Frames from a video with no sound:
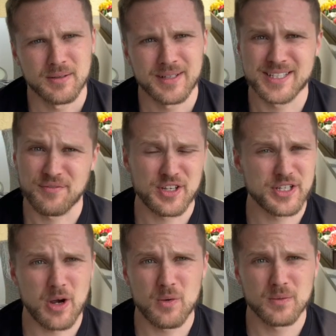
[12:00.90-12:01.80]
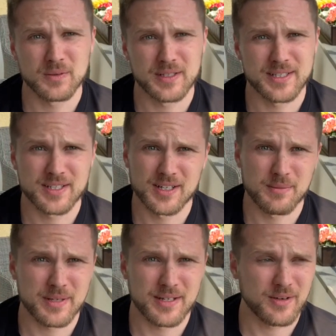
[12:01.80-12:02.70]
Because if you don't, it's gonna
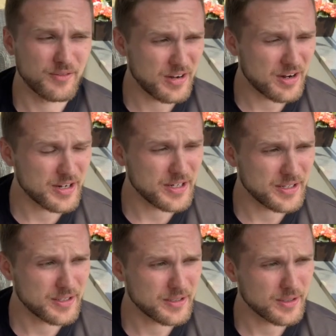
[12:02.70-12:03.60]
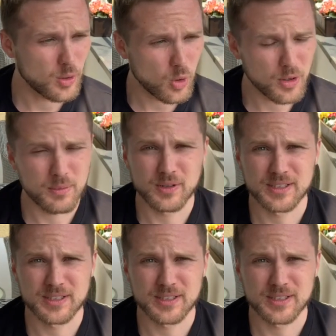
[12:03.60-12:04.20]
be a very horrible